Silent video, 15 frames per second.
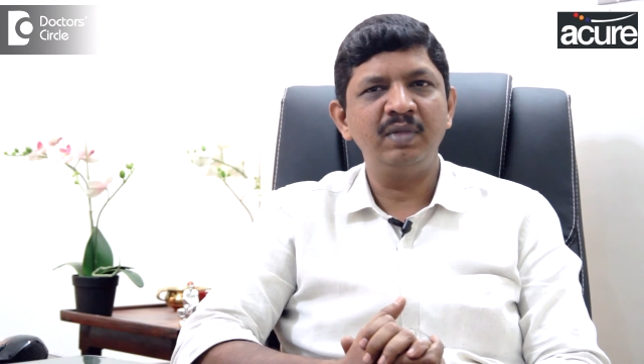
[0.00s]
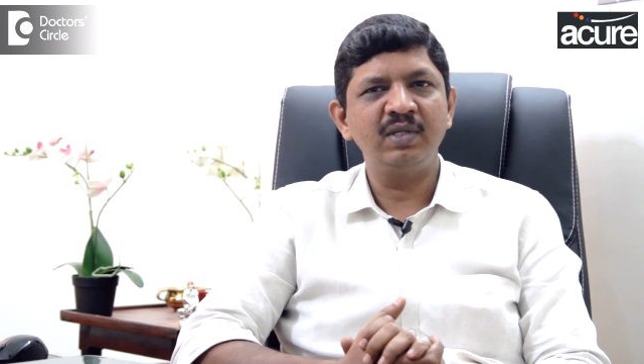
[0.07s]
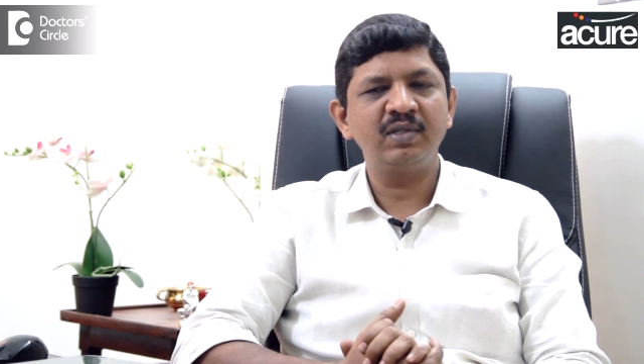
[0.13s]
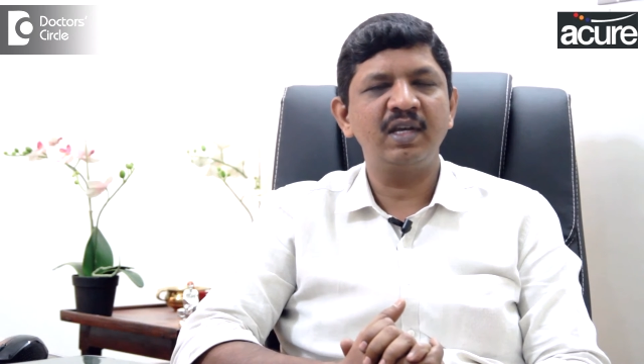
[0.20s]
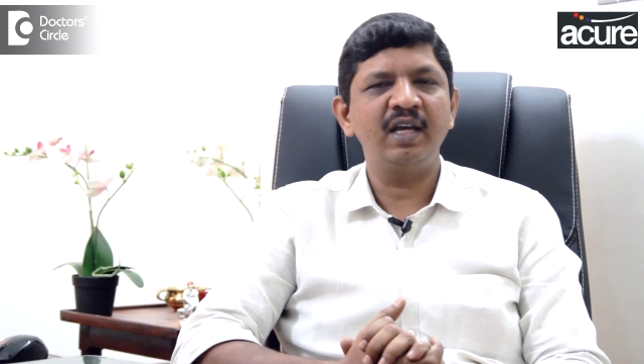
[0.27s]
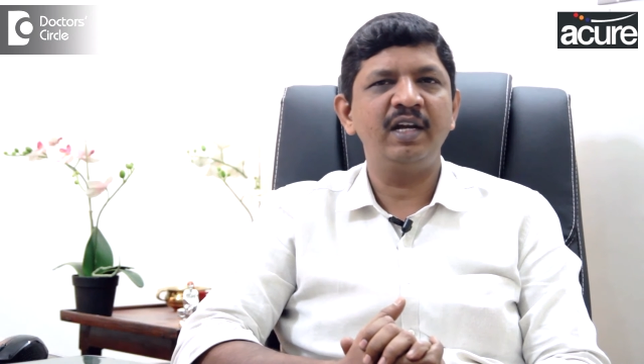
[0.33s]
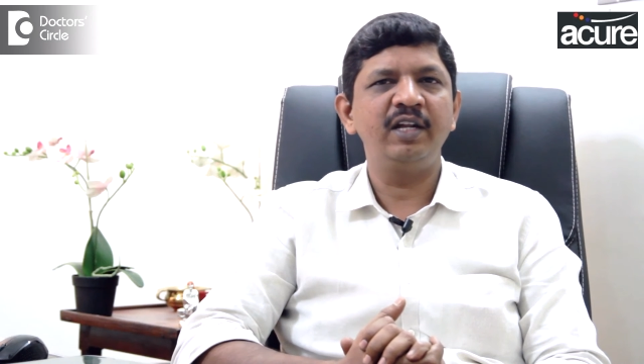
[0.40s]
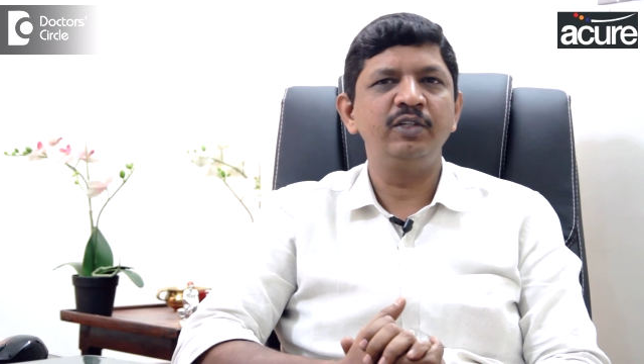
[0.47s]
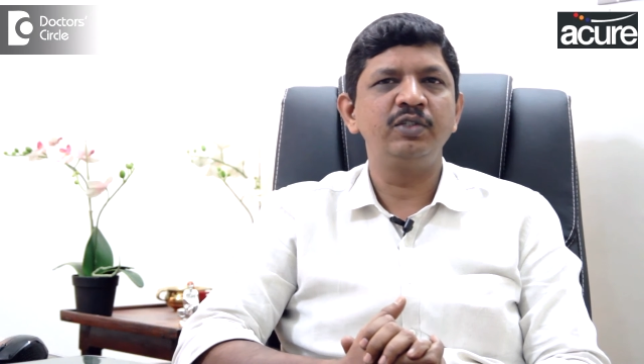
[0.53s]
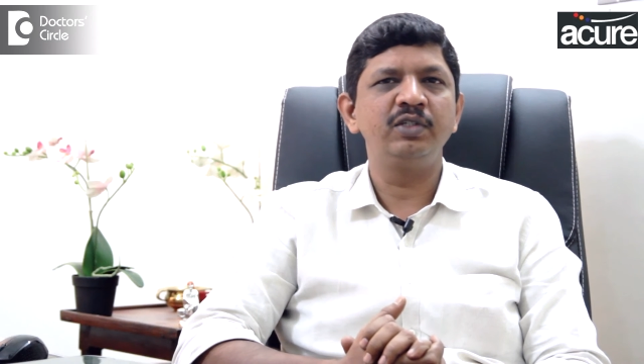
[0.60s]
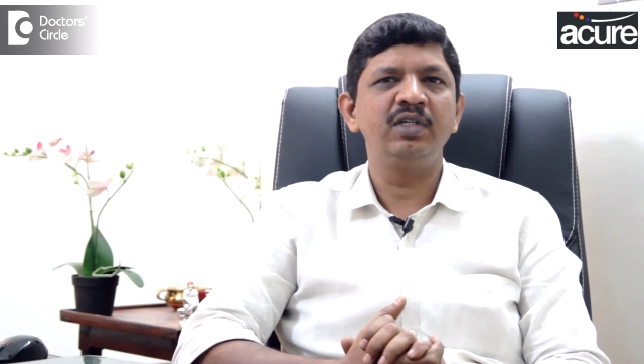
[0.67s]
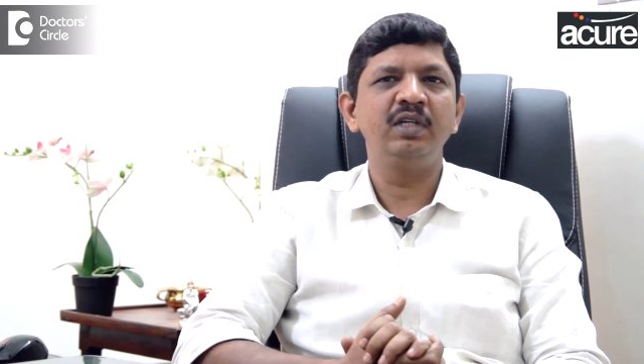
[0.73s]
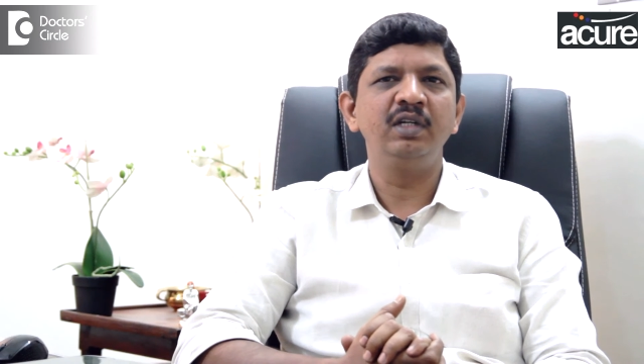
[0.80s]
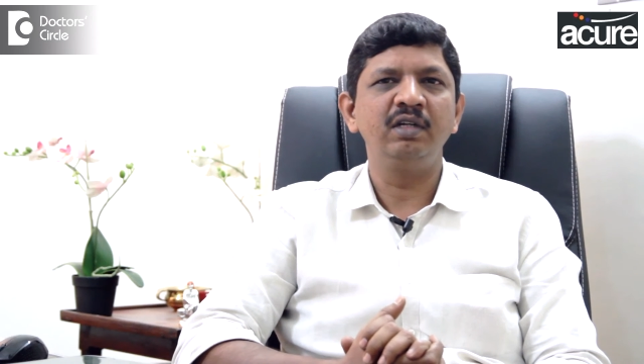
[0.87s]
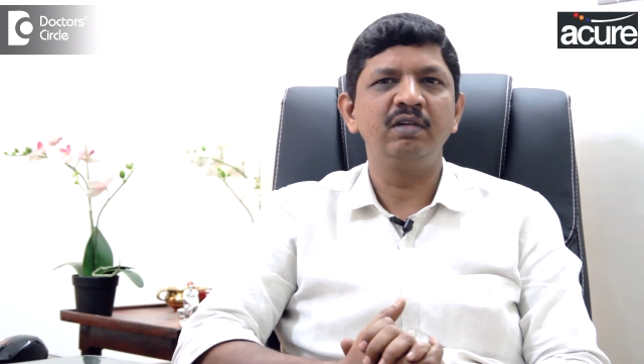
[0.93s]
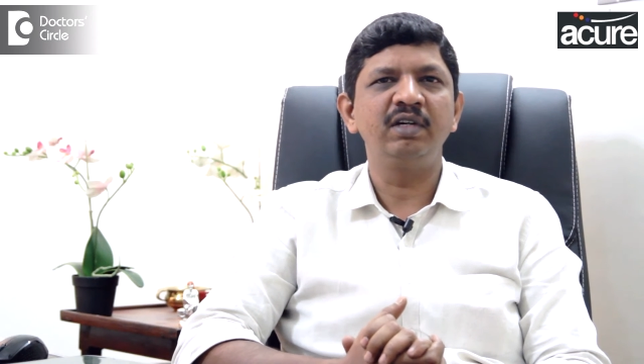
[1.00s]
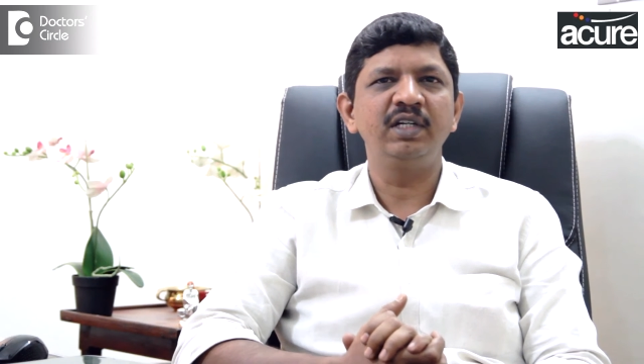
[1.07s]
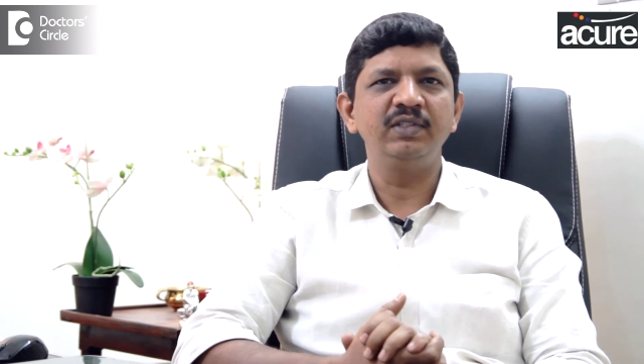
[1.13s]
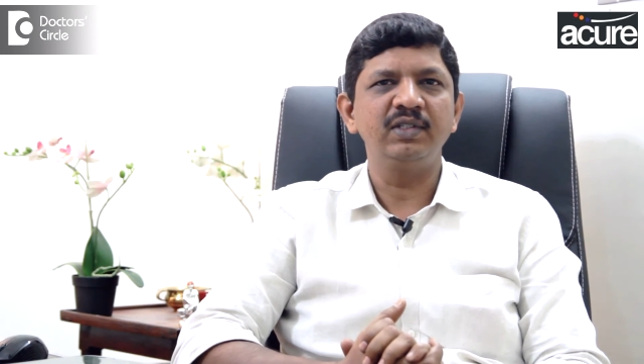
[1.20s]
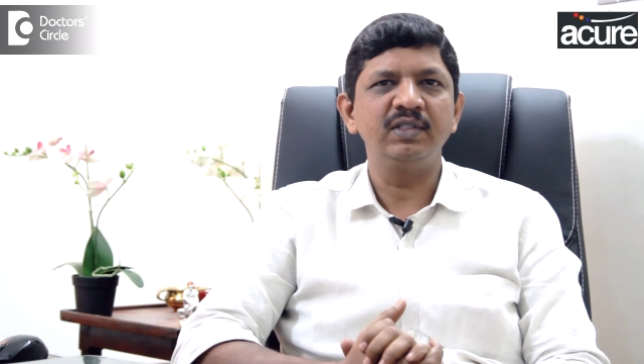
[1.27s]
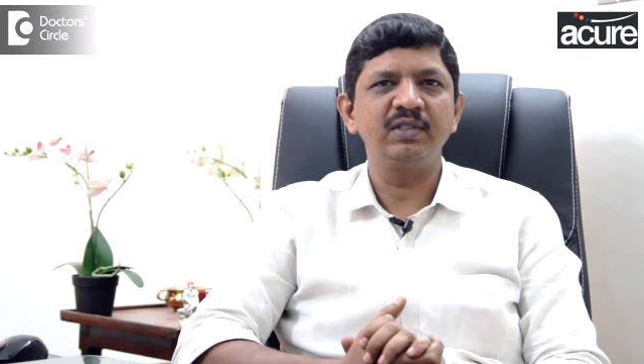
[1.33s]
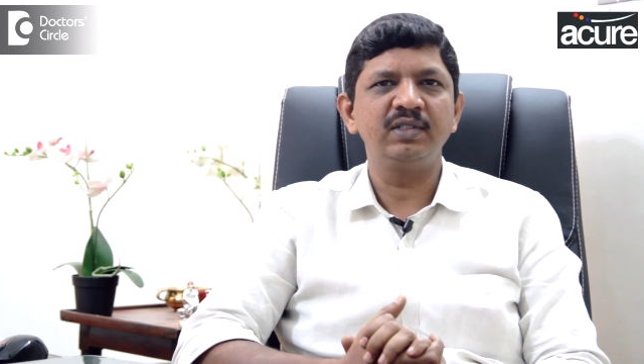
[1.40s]
miscarriage
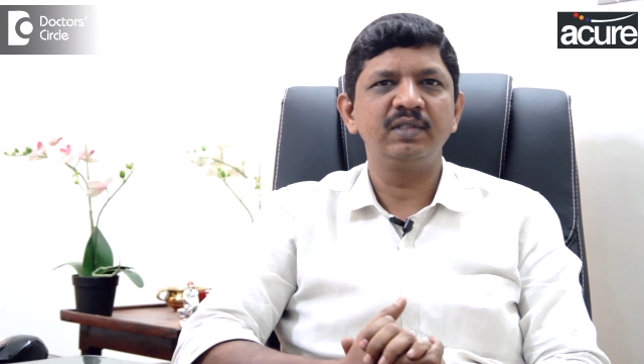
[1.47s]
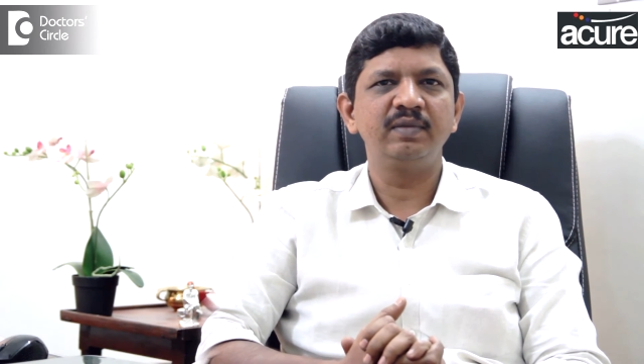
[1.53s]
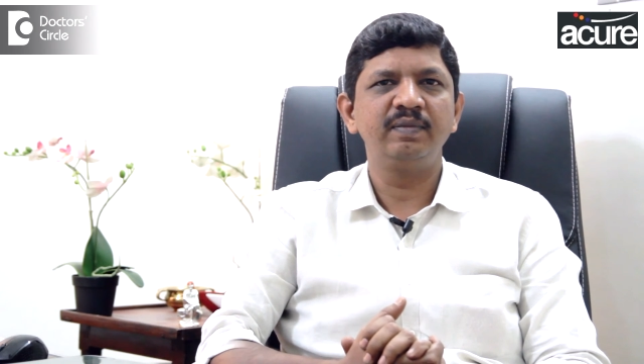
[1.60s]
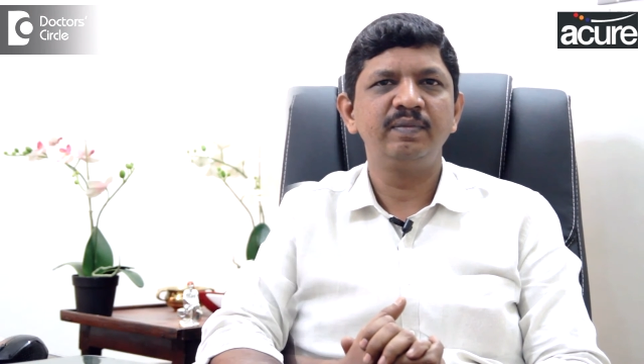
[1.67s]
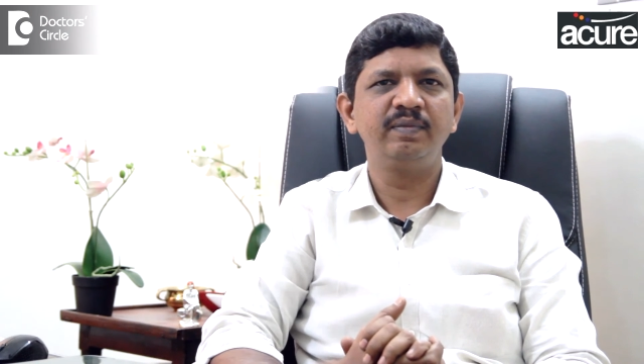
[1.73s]
increases.